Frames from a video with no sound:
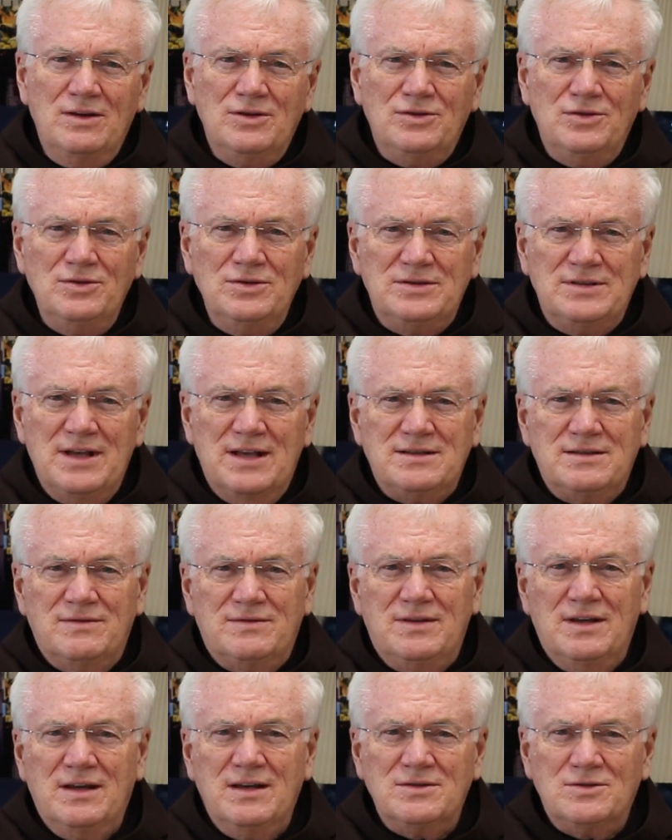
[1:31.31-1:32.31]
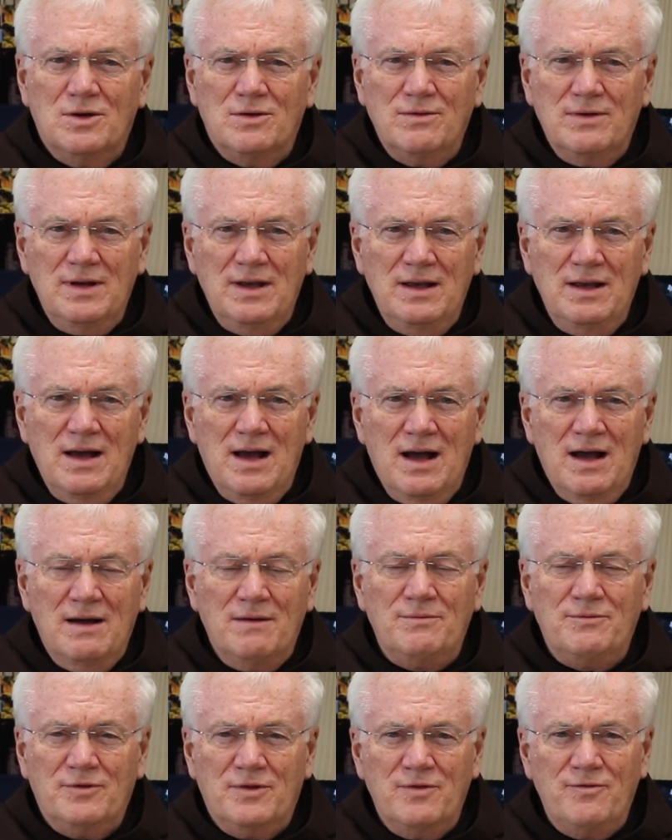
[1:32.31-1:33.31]
two sets of tickets already
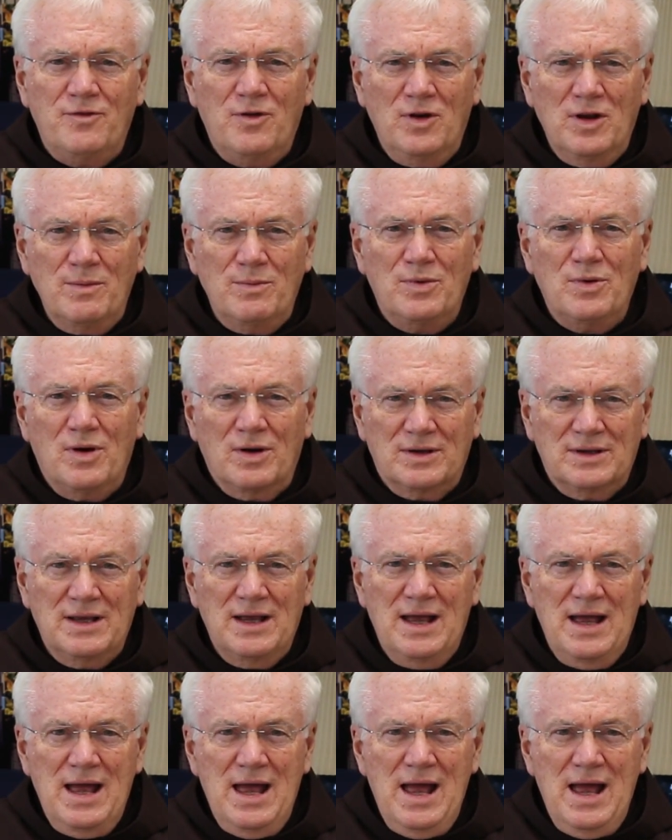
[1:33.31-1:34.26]
fully booked.